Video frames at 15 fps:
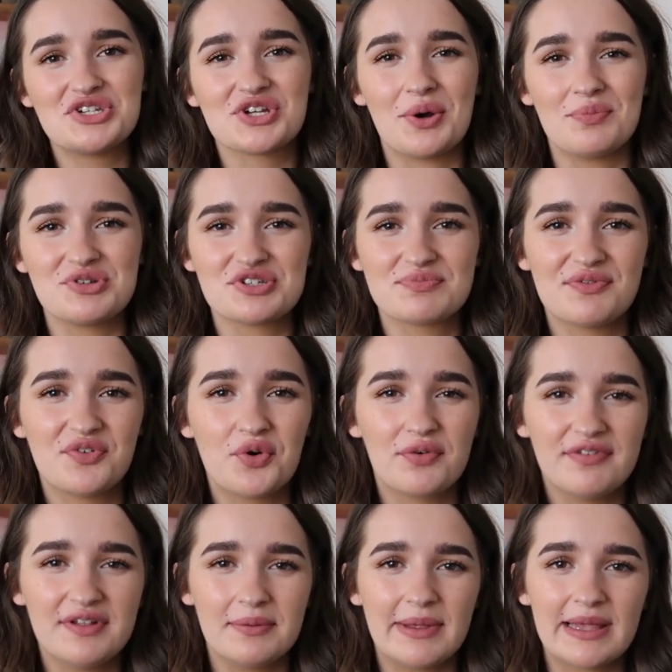and Tom just before
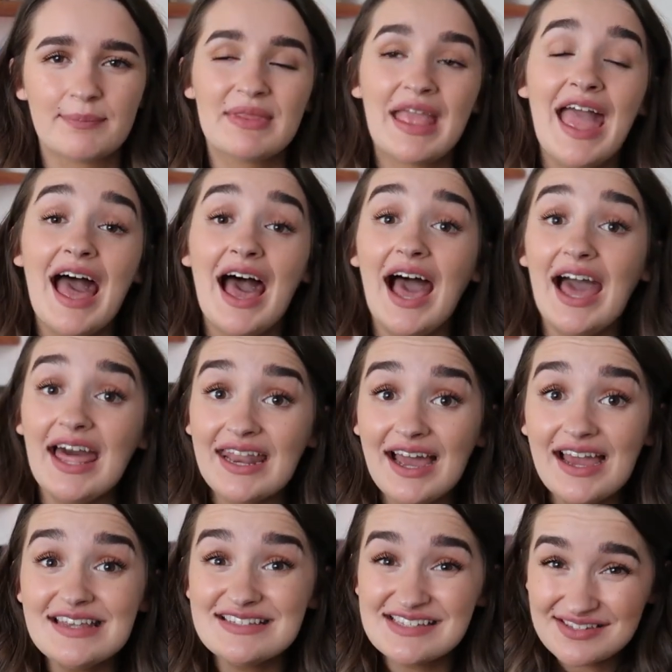filming, and
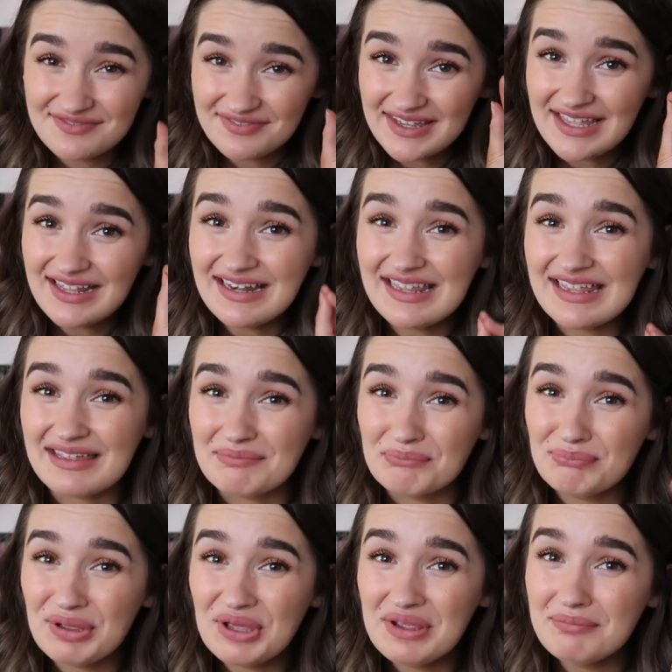I severely
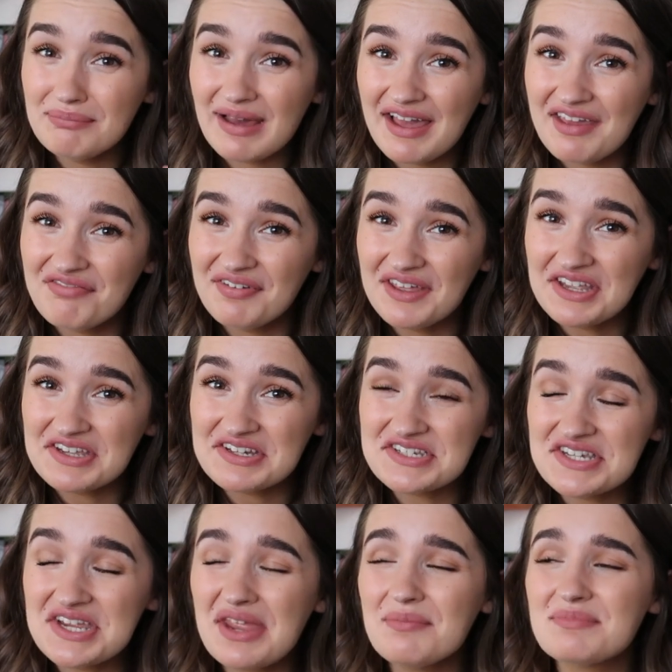burnt my
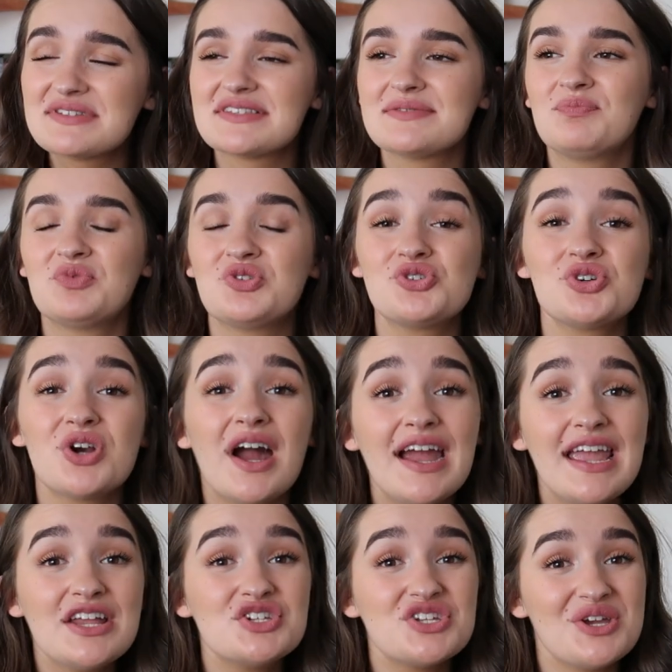fingertips
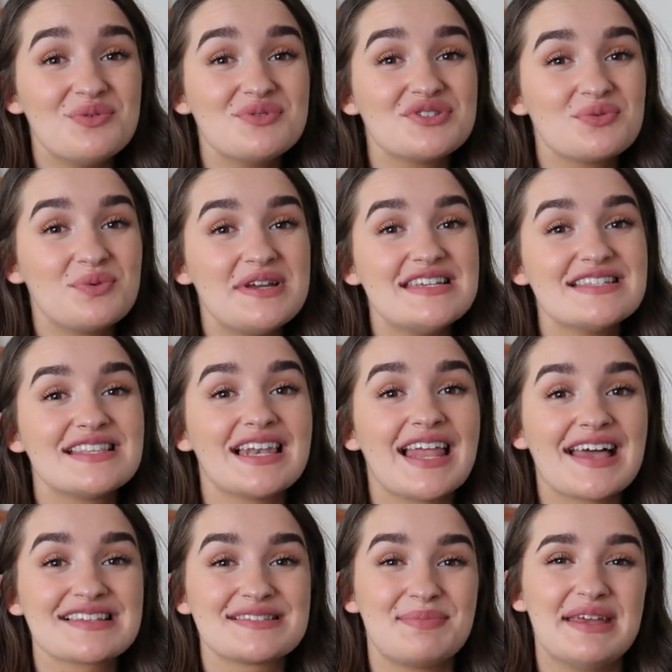trying to squeeze the
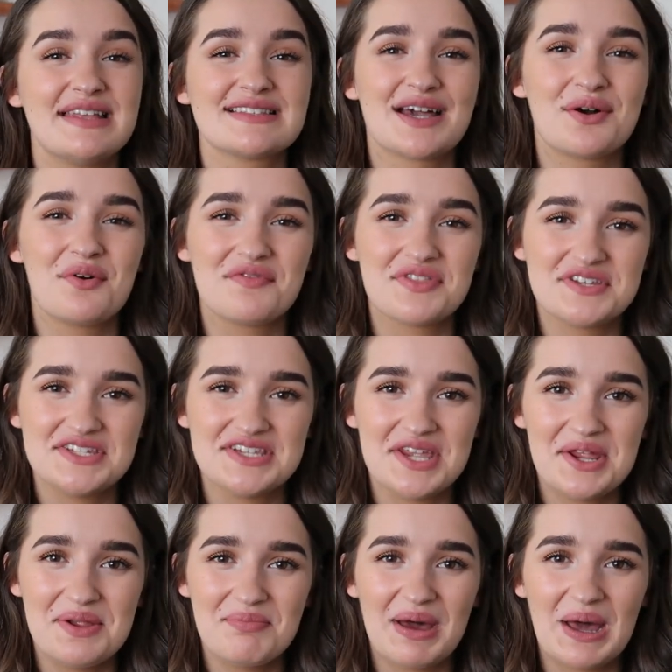last bits out of the
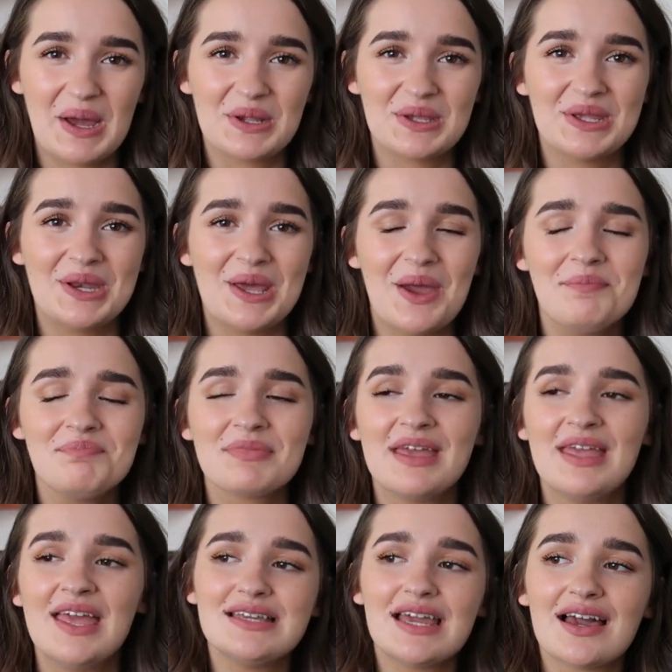tea bag, you know?
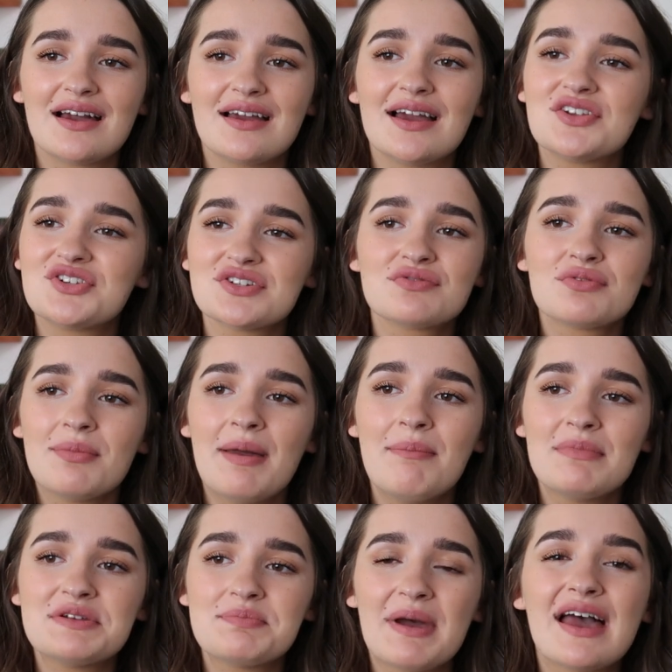Yeah, I just
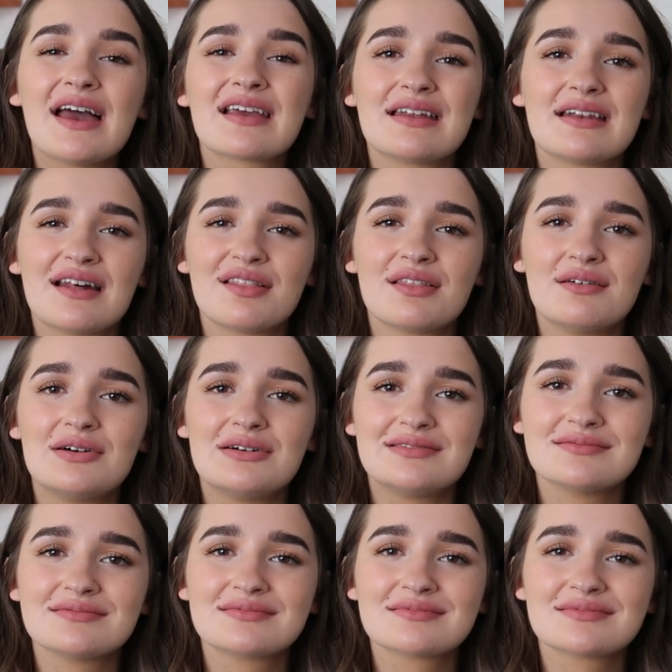remembered back and I
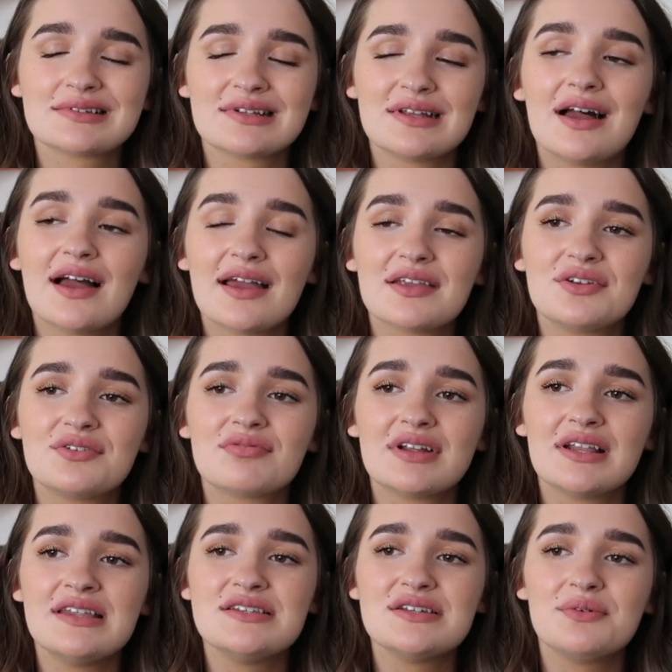thought I could
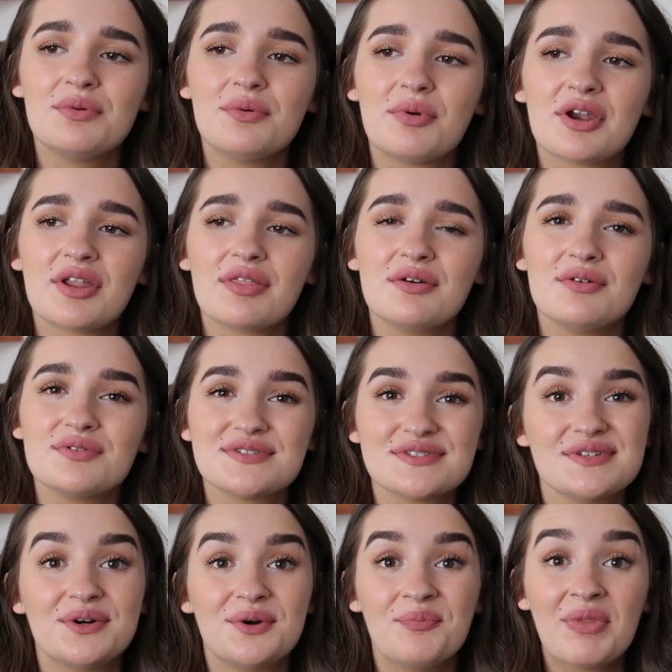really do one of those.
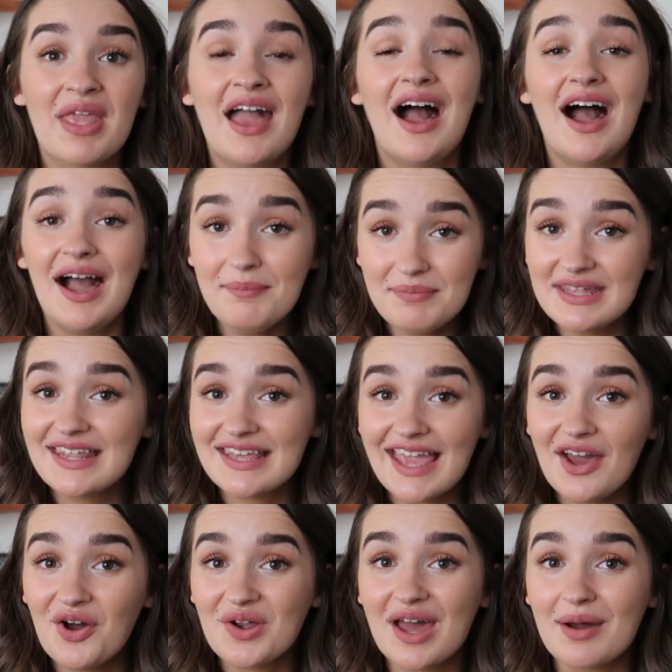So I'm gonna
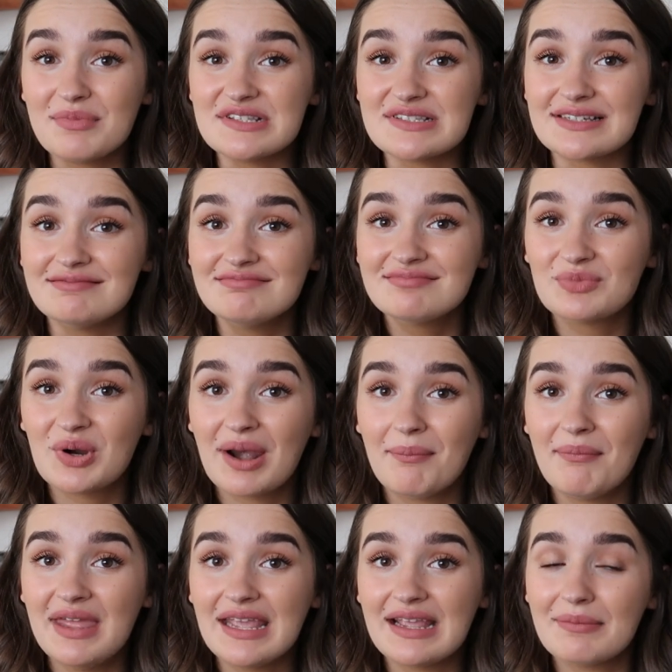get on Amazon when
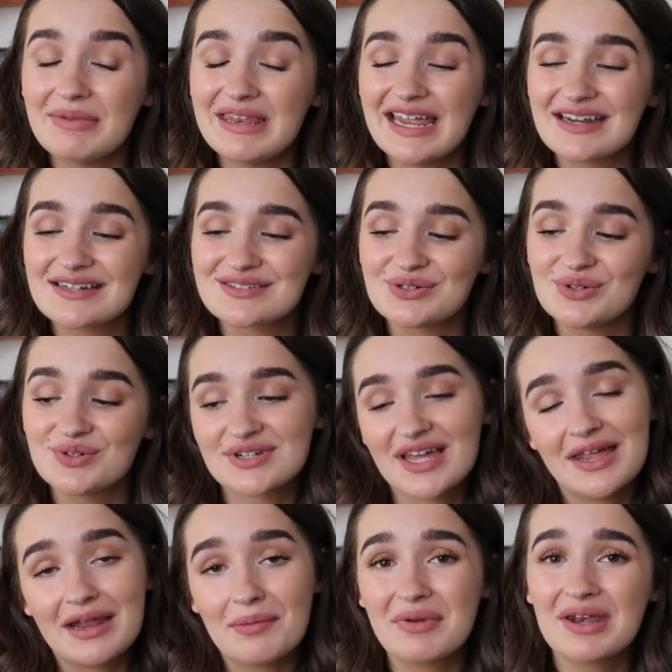I'm making my next order
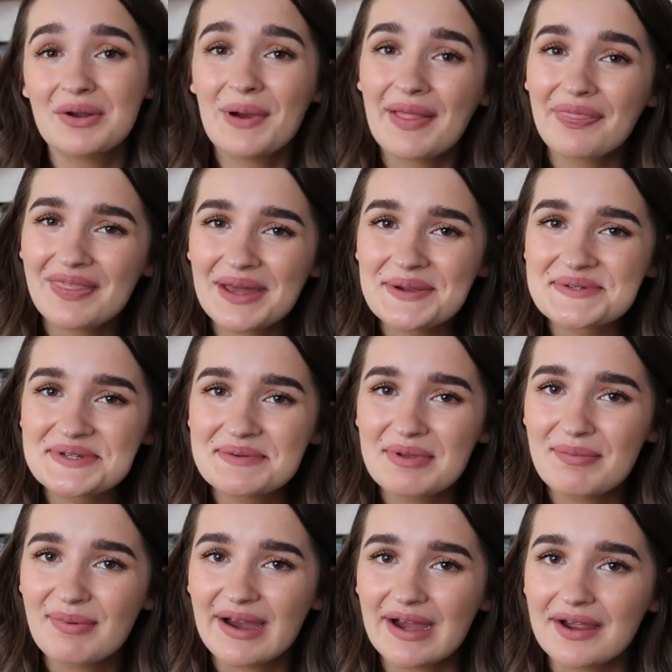and I'm gonna add that to
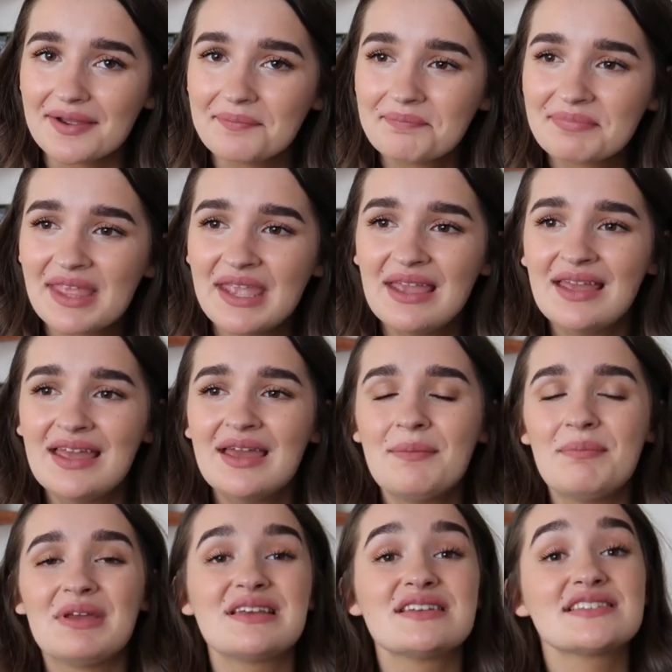my bag,
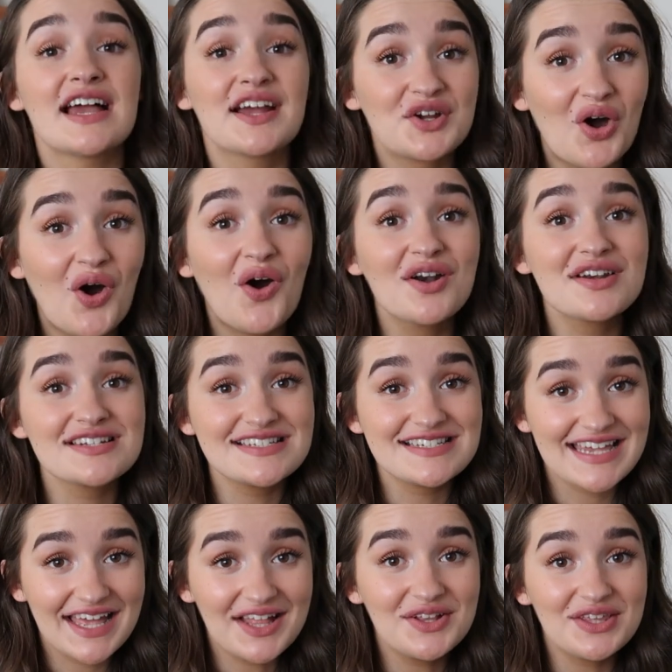because I can't
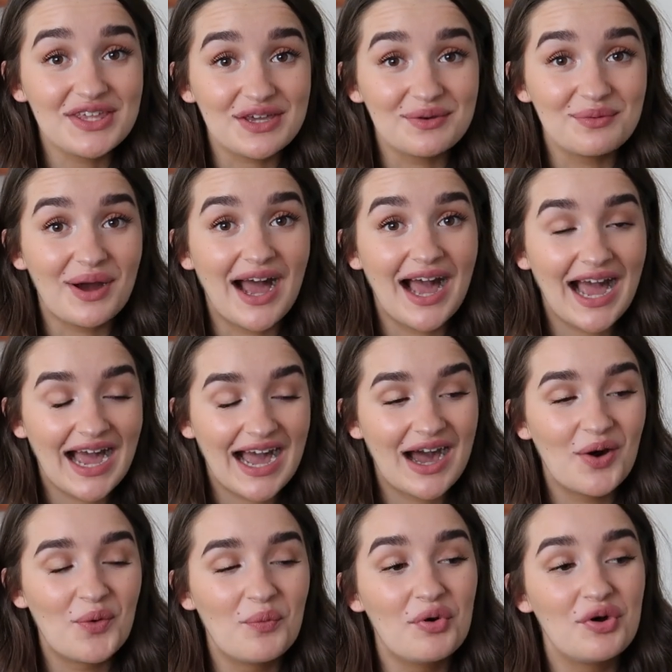tell you
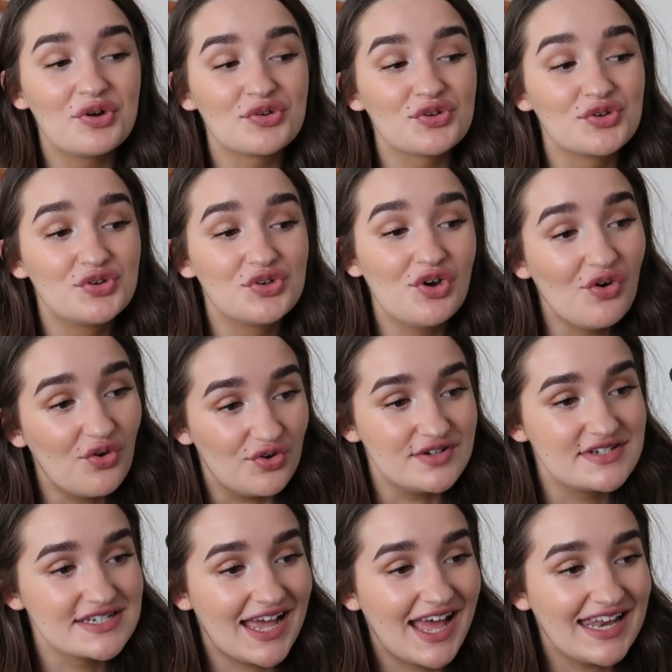how
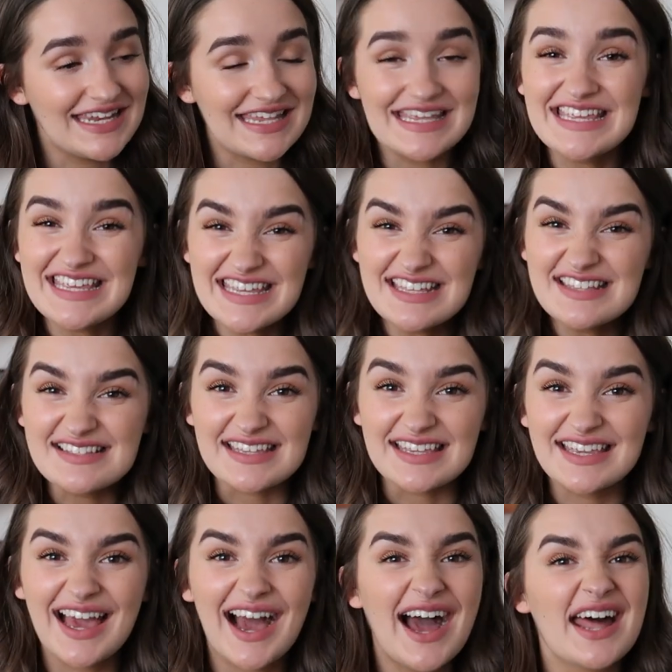good and
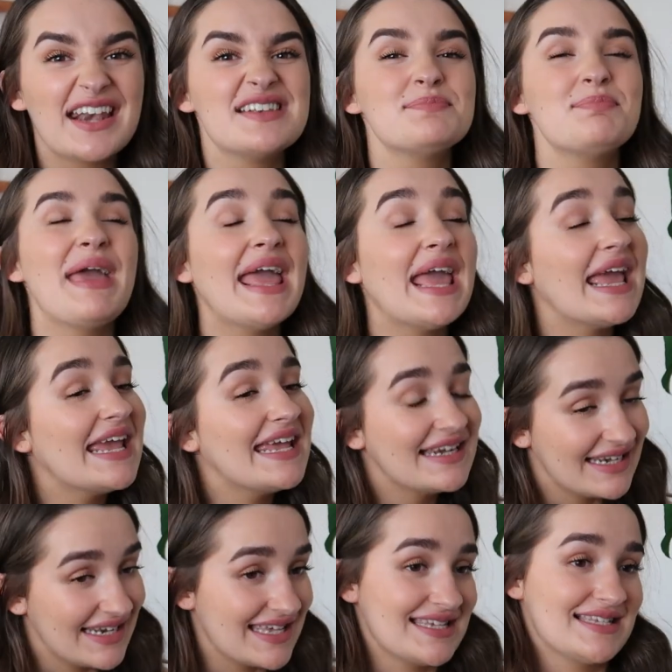easy and
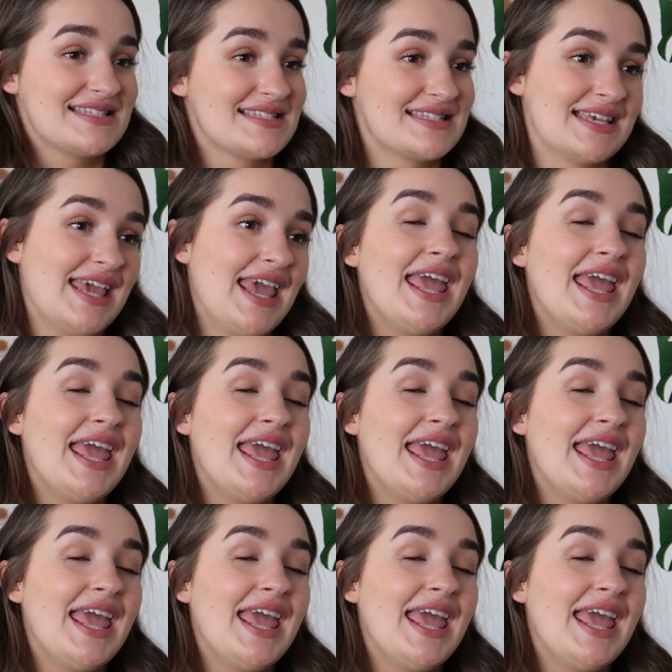painless